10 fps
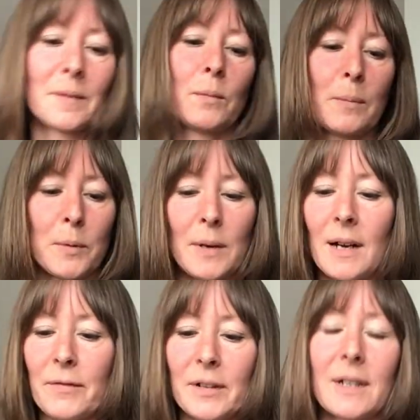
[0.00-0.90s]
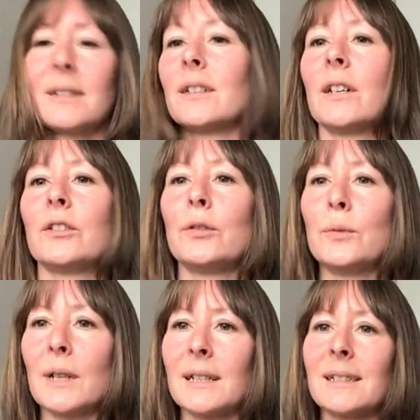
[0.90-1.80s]
when we were having a
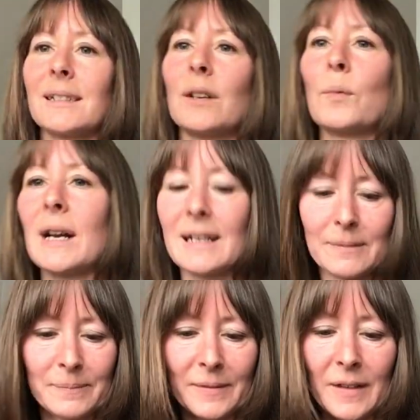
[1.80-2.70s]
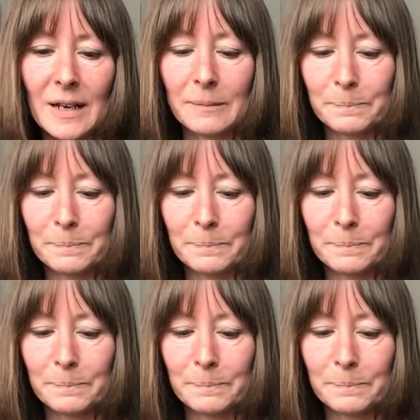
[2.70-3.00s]
2-night away there.